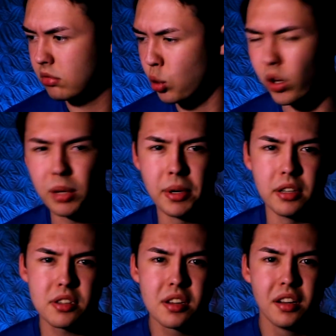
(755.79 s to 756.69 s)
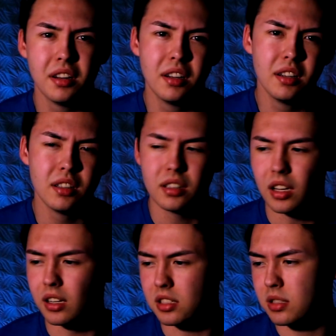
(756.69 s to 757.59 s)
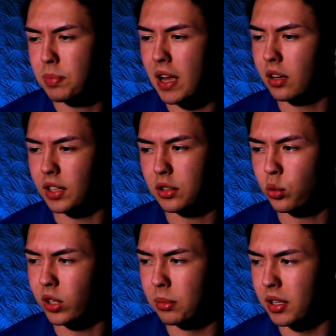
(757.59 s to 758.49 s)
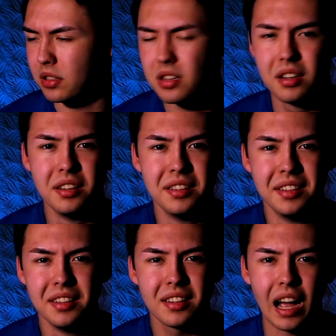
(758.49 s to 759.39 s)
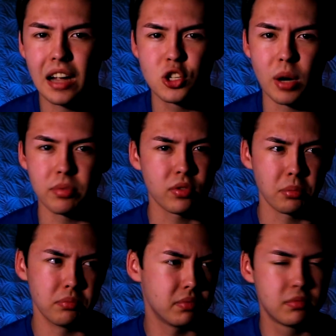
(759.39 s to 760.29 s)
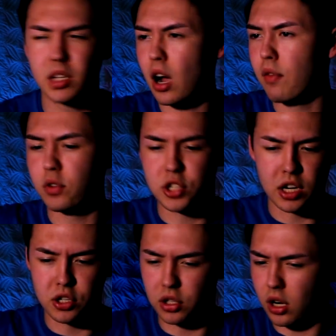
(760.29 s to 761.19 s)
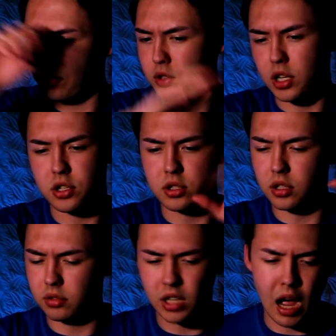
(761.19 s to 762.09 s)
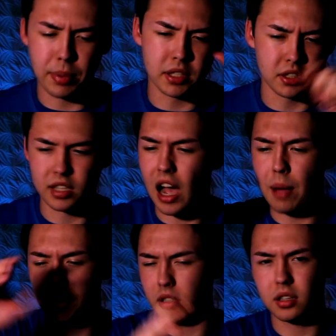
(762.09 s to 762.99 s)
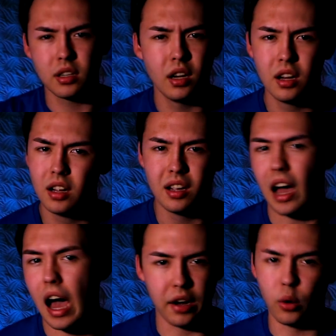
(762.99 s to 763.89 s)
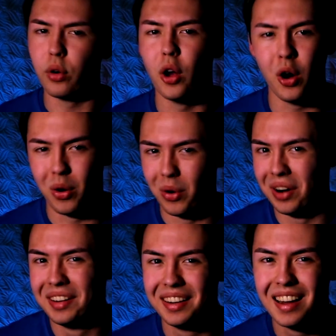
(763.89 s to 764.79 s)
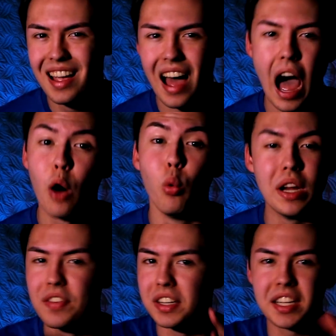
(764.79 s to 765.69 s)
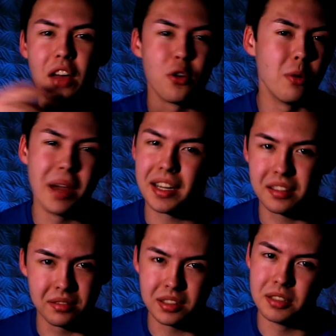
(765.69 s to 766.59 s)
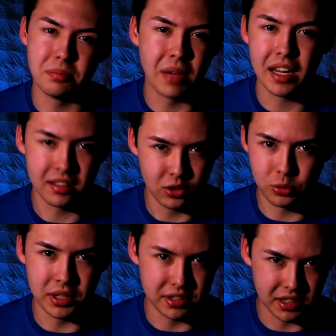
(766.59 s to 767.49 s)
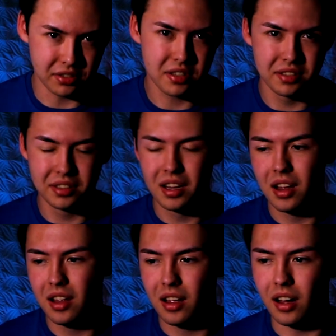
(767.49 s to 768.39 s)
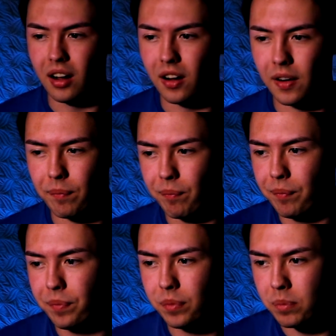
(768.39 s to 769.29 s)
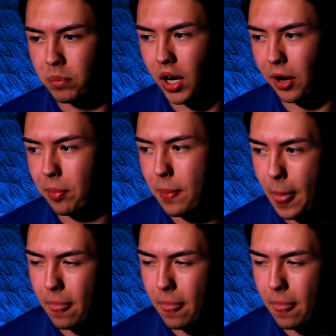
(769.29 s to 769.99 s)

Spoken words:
20 minutes. In a span of like 20 minutes. I jumped from conversation to topic to topic. I don't know. I'll weave it together to make it make a little bit of sense. But